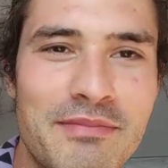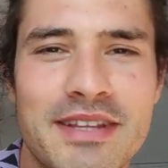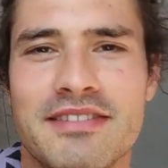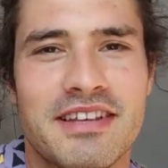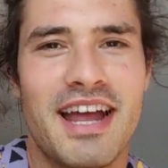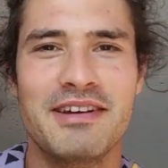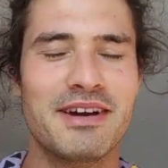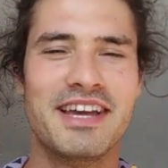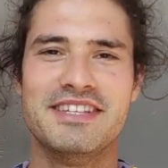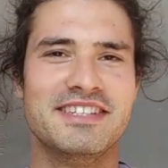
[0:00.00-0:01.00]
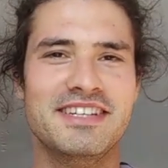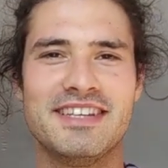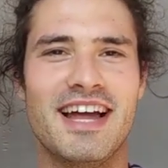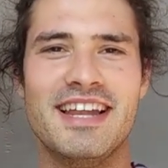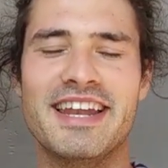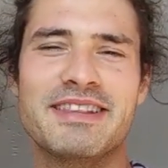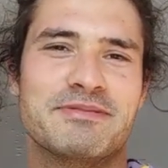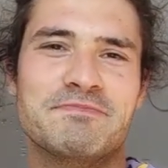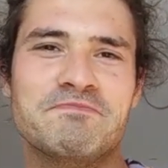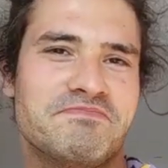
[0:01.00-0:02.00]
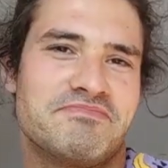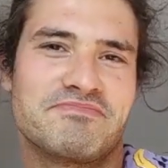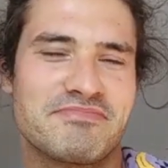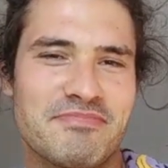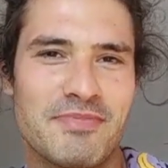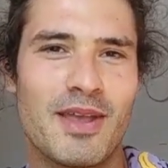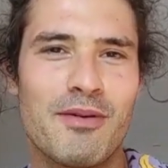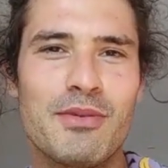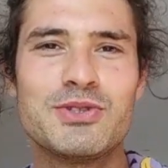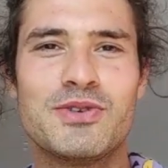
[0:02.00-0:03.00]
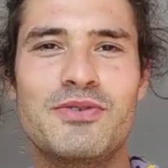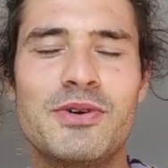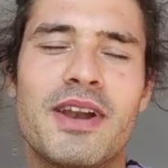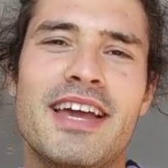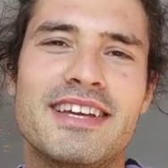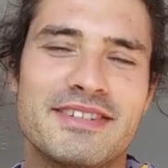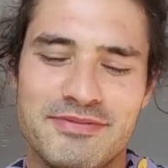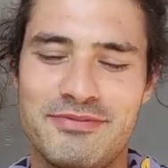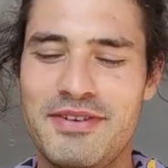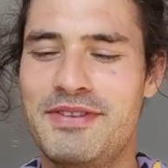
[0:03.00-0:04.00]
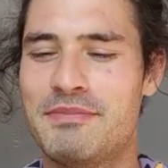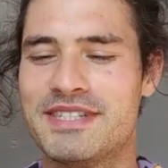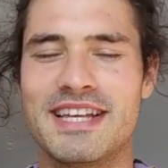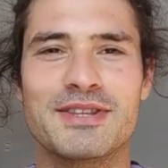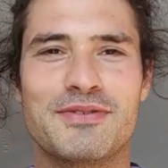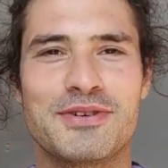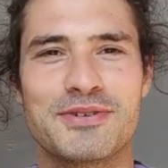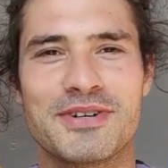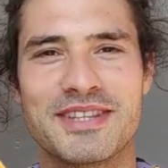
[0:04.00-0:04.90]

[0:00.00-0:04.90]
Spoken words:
but anyway, it's in Italian, and most of you, like 50% of you,